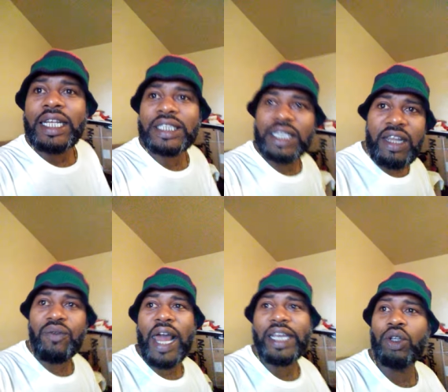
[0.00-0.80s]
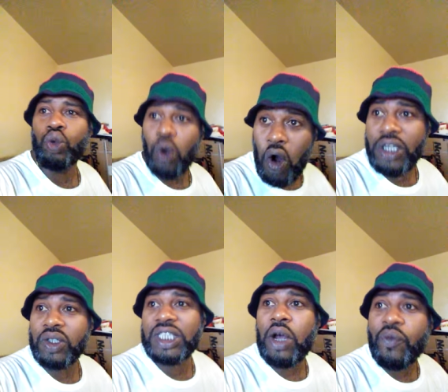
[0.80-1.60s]
let's live like you call
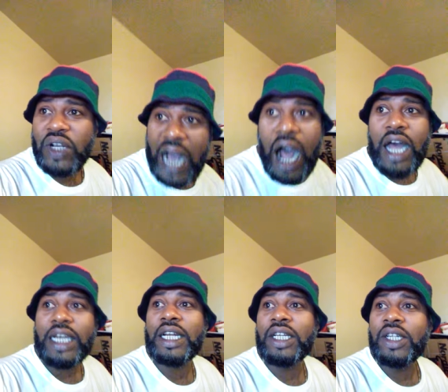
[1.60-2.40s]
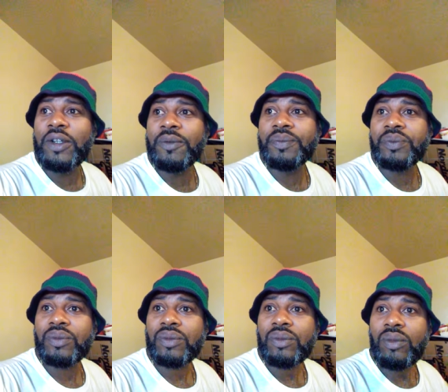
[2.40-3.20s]
yourself God
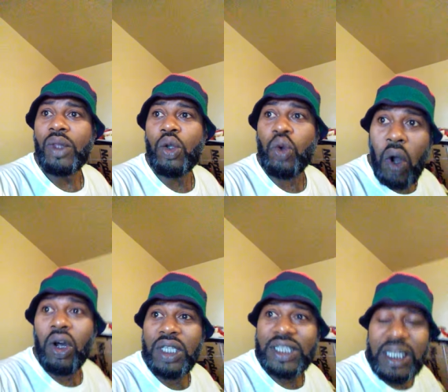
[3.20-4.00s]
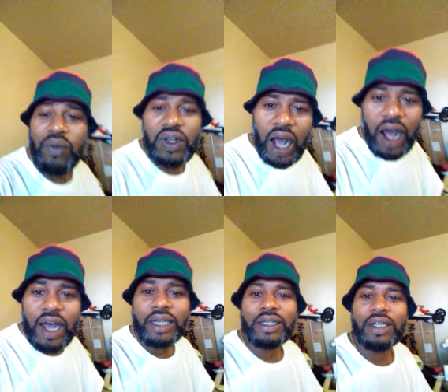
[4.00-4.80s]
call yourself
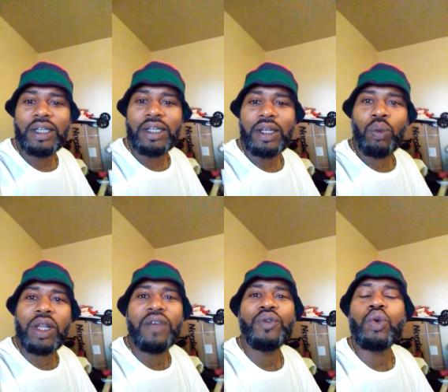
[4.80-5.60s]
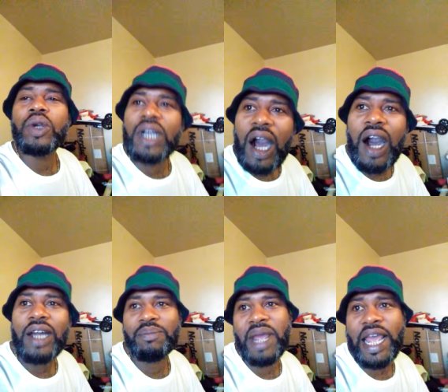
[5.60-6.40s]
God? Well, if you
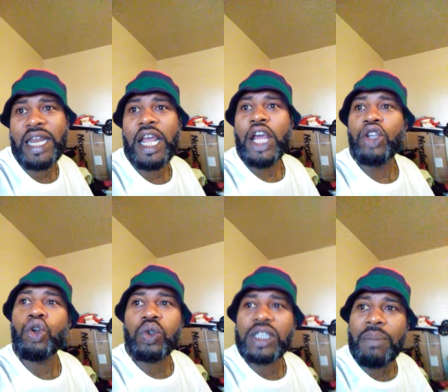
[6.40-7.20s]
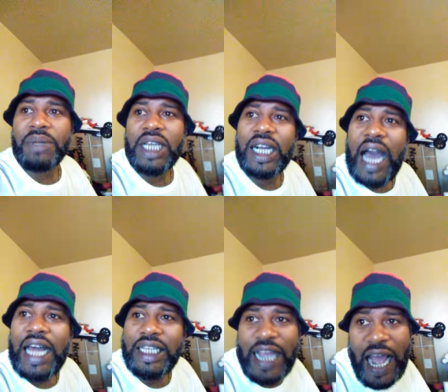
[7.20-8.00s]
God, man, use some of your
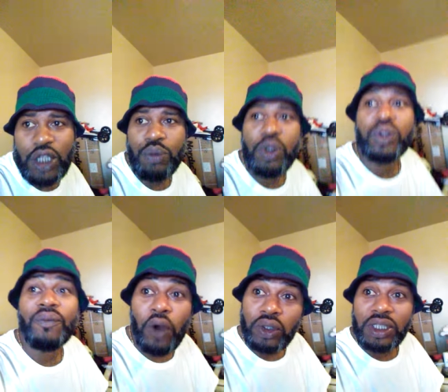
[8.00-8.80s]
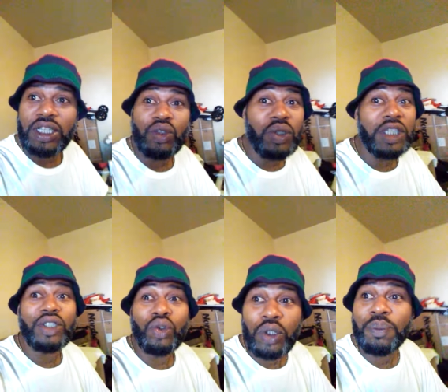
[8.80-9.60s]
godly attributes. The first thing you
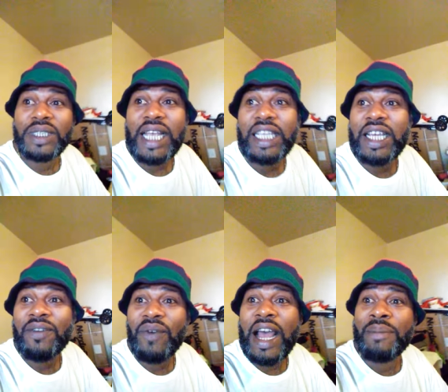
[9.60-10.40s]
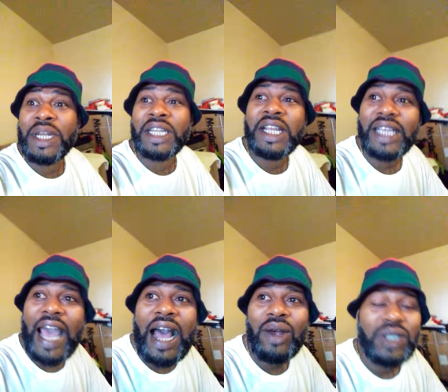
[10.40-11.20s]
need to do is protect your environment and your
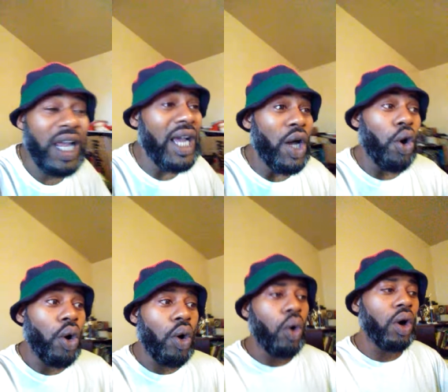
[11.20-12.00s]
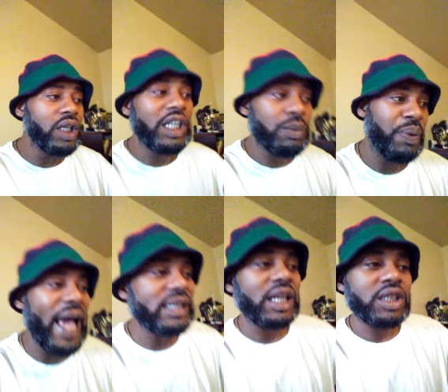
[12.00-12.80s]
cows. All of these
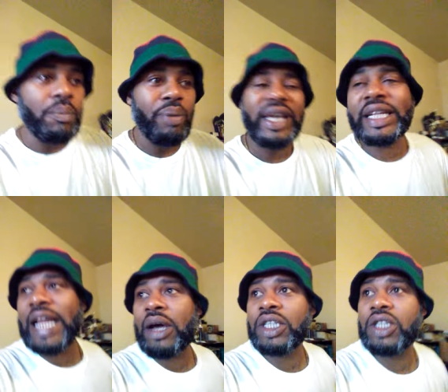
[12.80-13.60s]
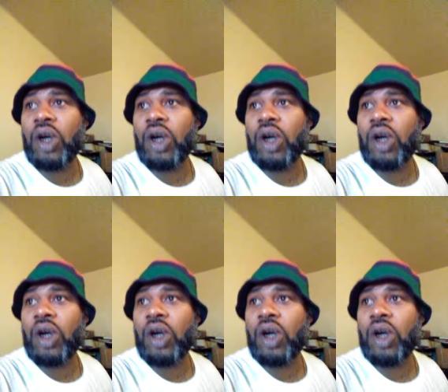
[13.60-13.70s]
plastics are breaking down